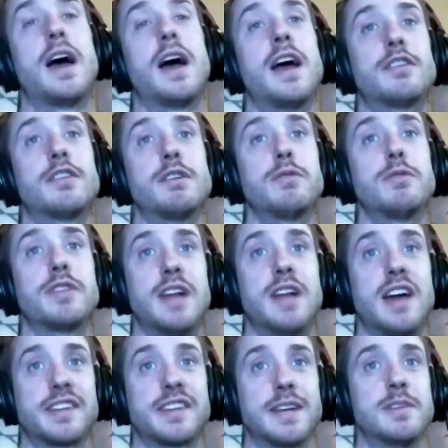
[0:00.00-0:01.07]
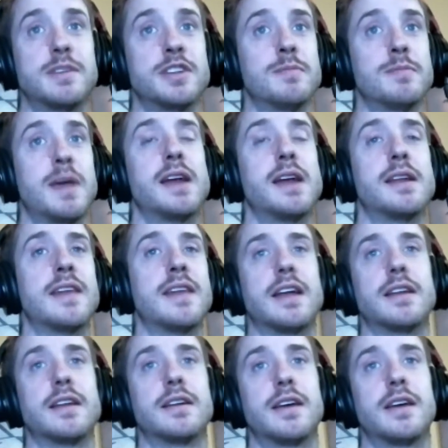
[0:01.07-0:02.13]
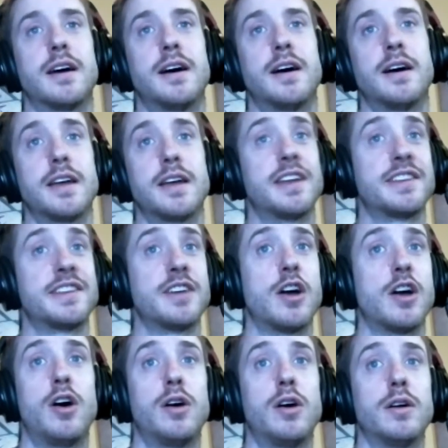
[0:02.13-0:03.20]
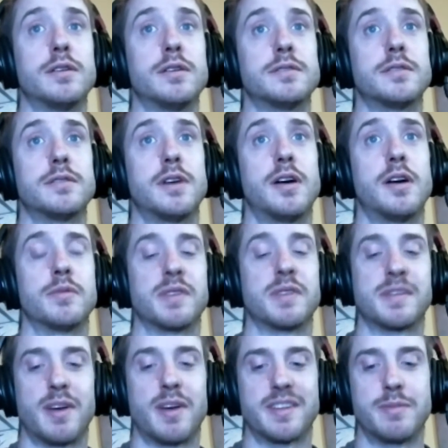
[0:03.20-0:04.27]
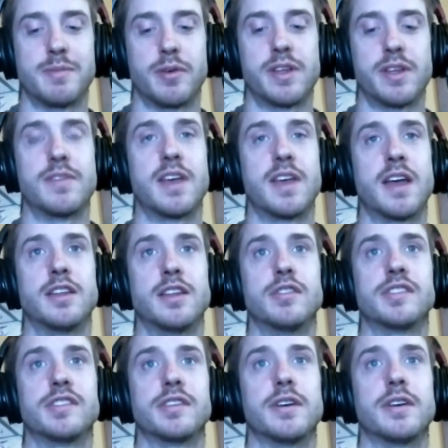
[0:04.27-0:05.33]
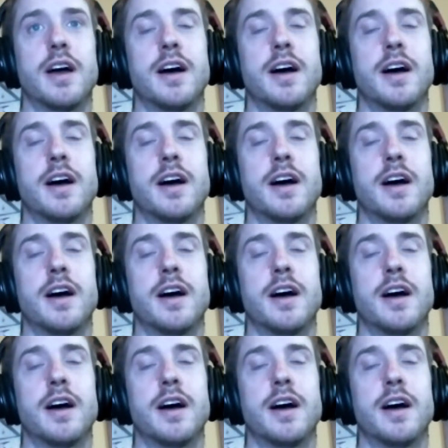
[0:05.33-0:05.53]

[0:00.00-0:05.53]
I agree with the last statement you made in that it's not all the responsibility of the end user.